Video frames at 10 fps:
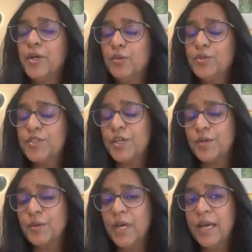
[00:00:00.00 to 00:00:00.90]
but
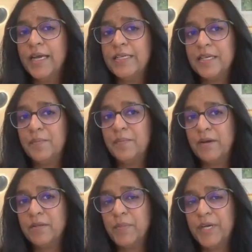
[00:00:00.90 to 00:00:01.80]
also is
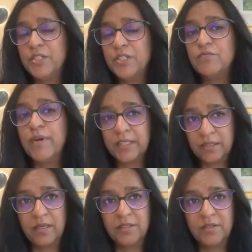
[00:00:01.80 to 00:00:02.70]
empowering the patient to
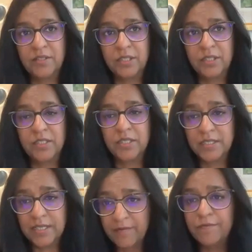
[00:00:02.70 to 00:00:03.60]
recognize those triggers
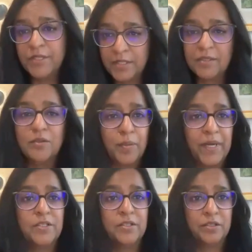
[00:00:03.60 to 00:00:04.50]
because every single
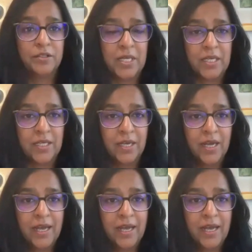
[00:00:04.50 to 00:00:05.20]
patient is unique.